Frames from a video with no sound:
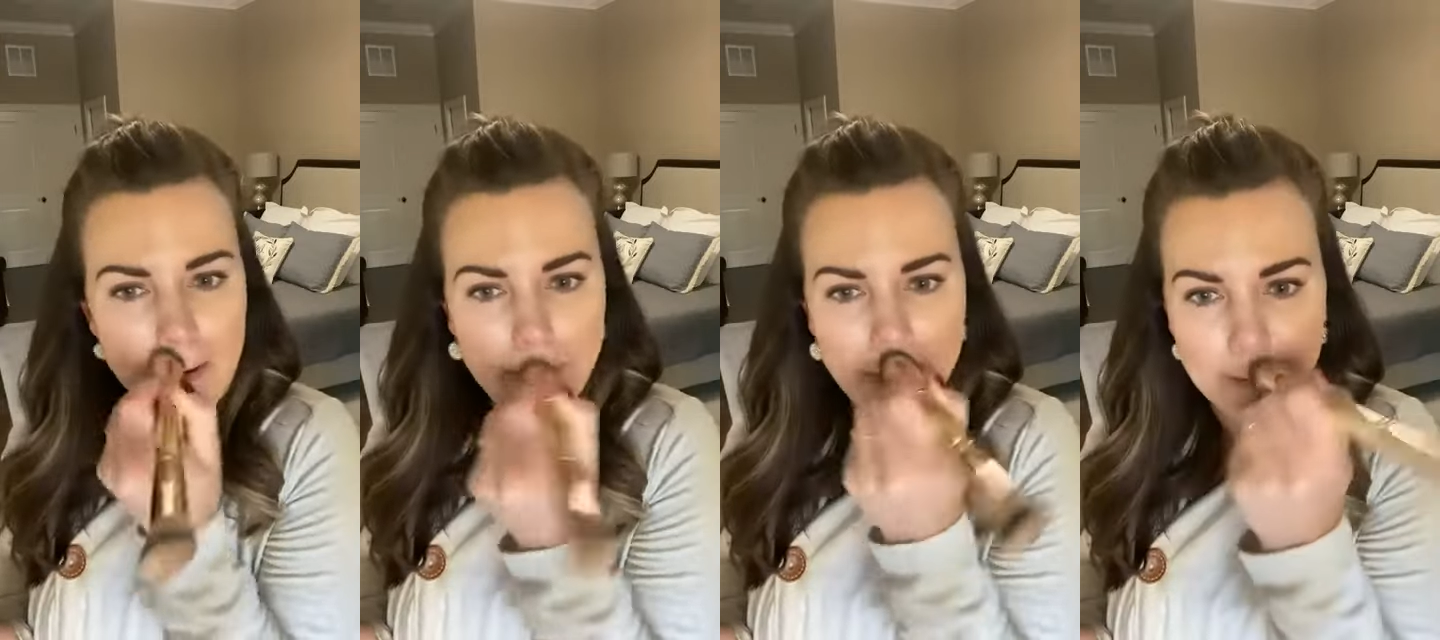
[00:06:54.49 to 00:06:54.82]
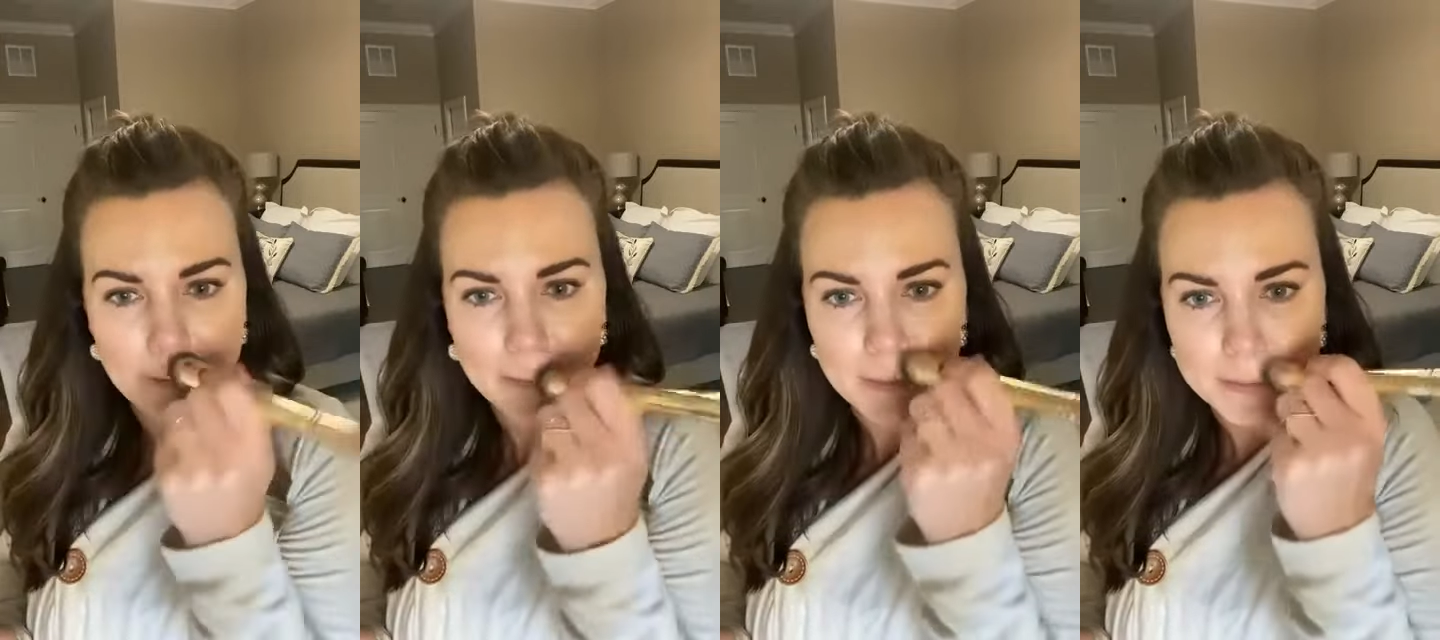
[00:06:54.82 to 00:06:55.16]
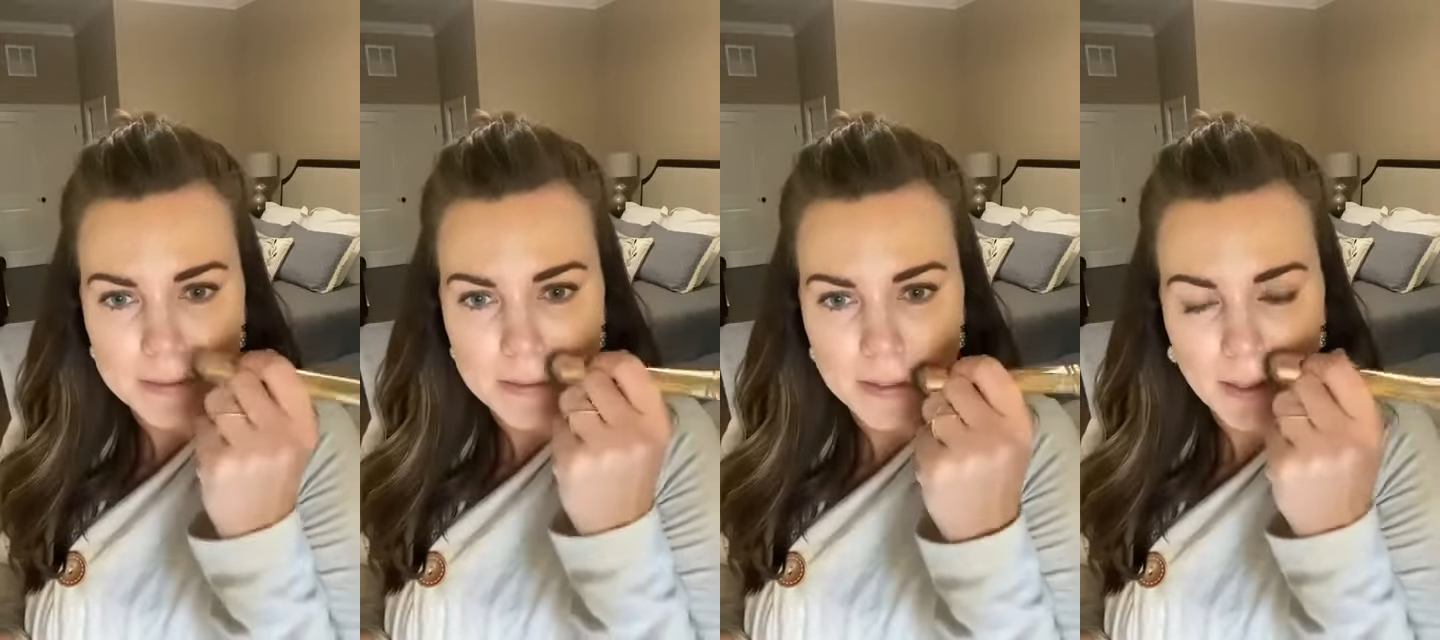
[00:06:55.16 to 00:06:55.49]
that
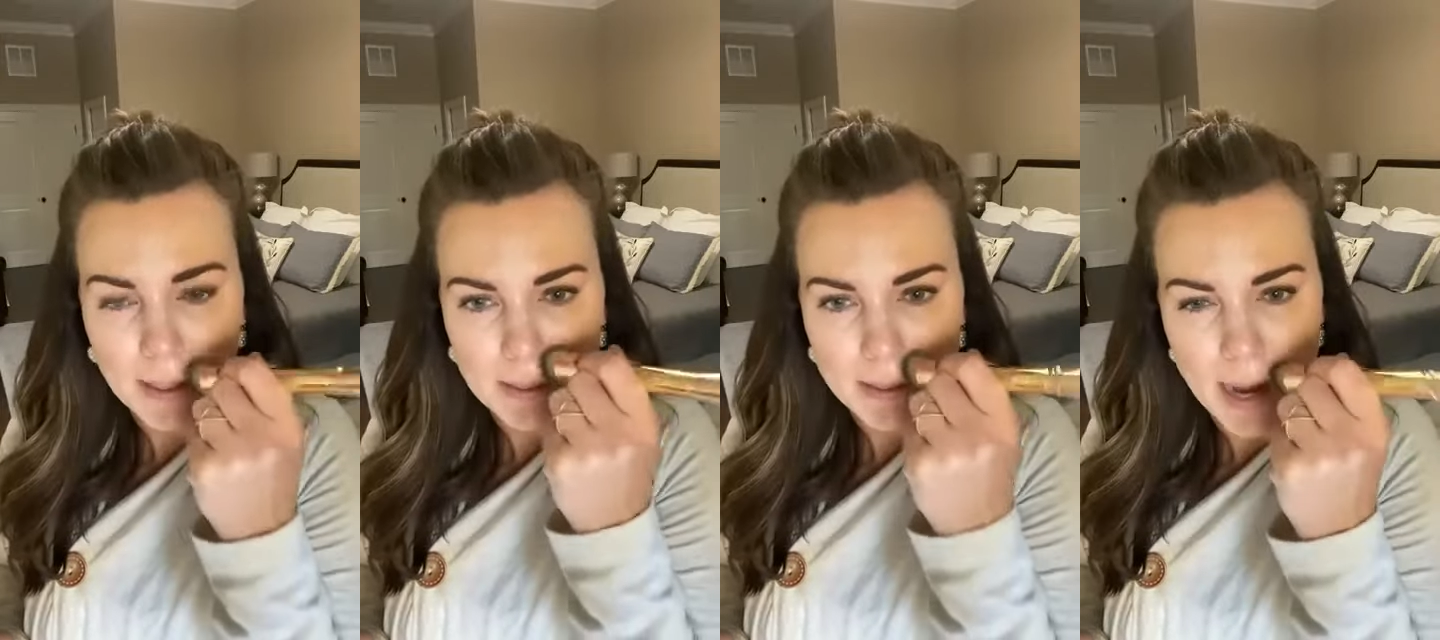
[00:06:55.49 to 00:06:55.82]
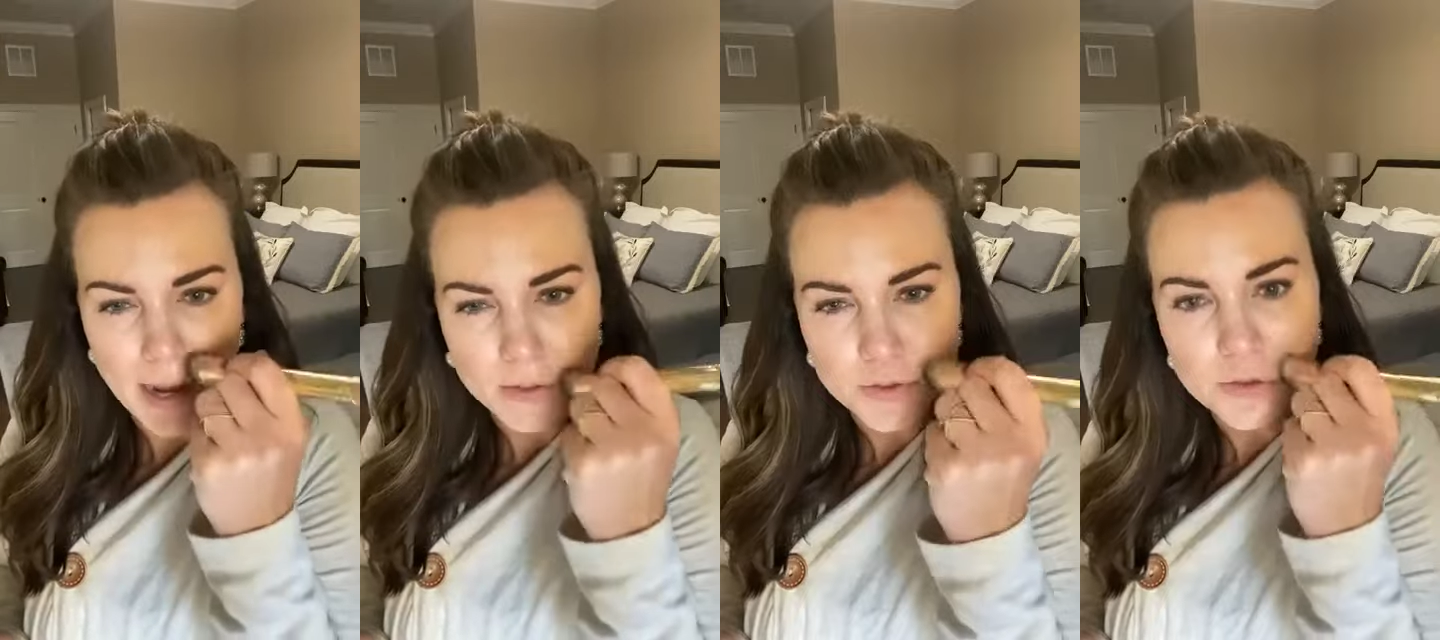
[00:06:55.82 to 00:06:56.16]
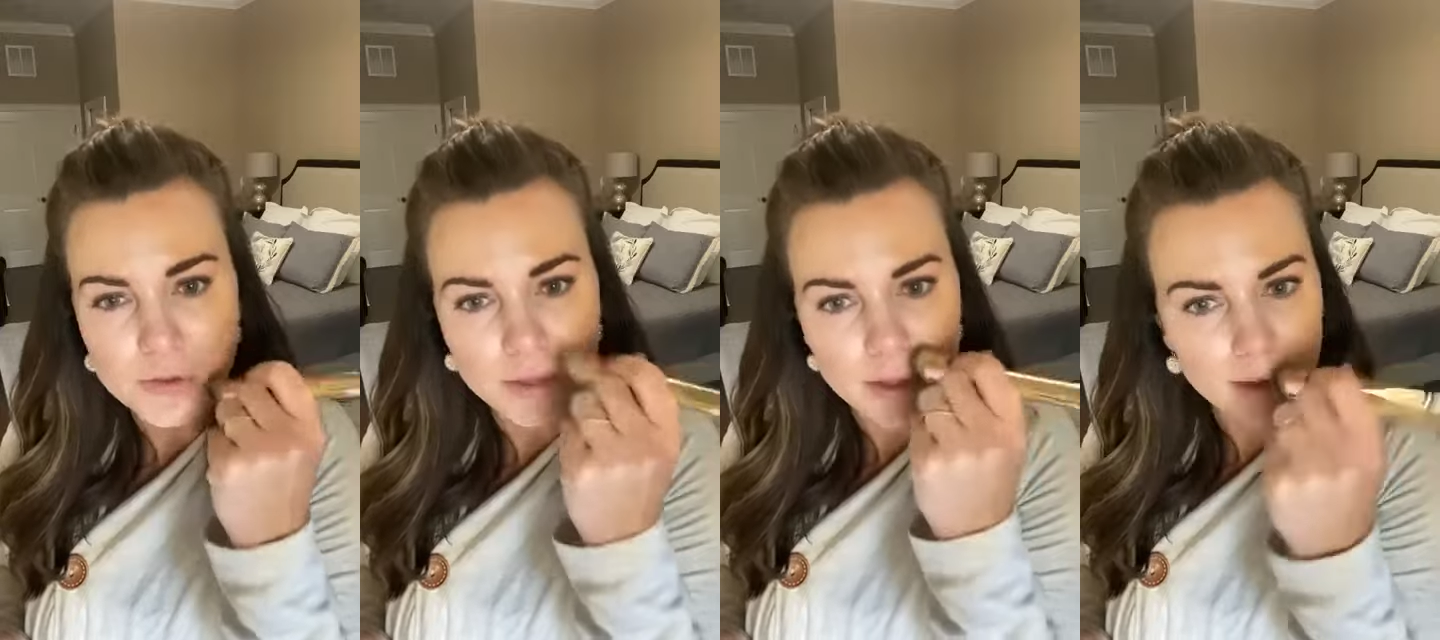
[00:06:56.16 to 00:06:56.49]
most like natural
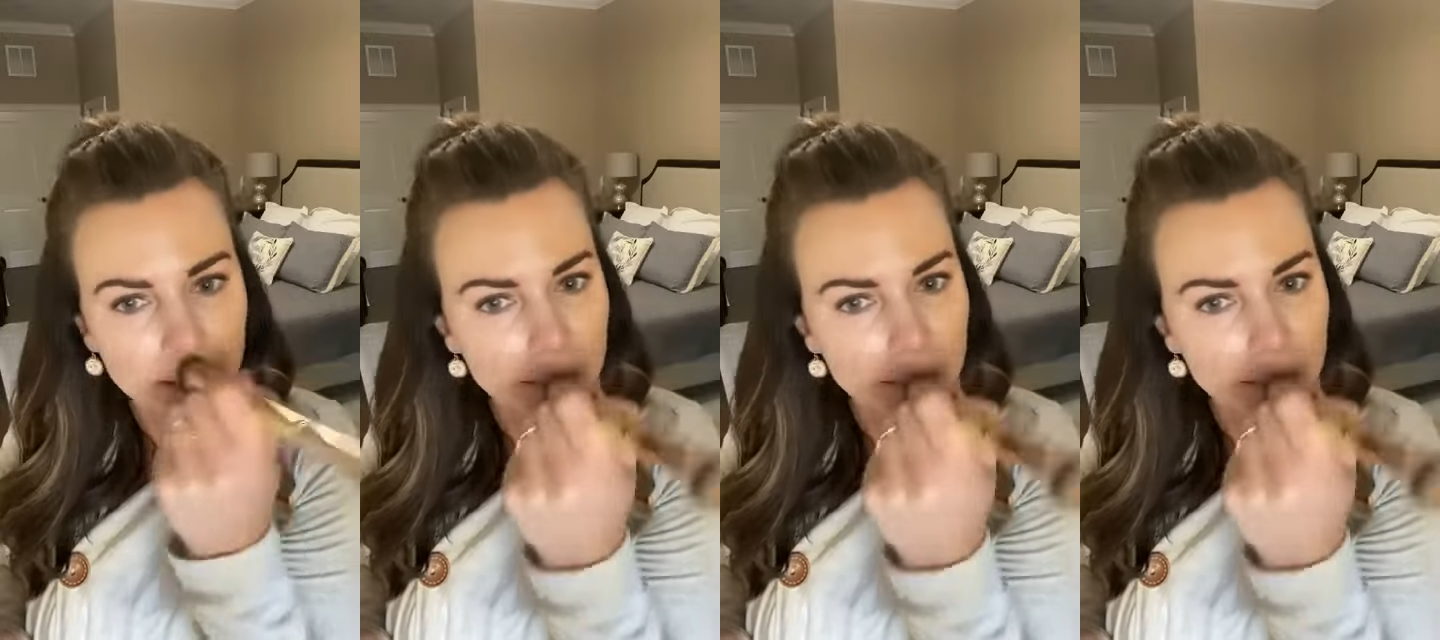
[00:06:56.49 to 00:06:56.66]
look,